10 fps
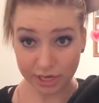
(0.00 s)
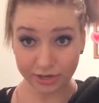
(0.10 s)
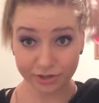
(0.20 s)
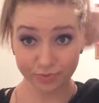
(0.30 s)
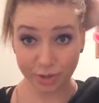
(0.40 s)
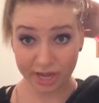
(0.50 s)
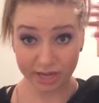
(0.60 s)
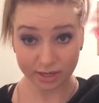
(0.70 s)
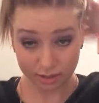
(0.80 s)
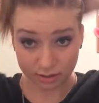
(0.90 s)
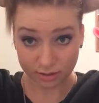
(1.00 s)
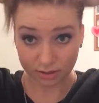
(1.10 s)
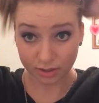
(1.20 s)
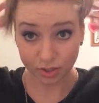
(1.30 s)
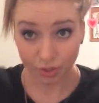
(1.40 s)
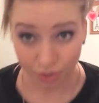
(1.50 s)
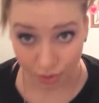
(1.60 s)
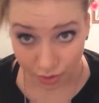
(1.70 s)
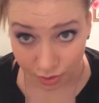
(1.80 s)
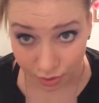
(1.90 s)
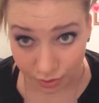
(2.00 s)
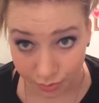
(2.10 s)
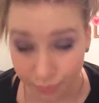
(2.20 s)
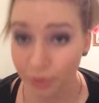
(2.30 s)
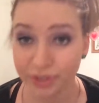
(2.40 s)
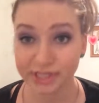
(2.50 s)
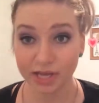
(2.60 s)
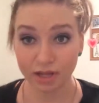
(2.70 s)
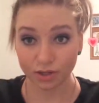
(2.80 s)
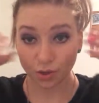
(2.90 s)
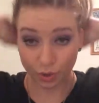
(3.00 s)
hairsprayed ponytail,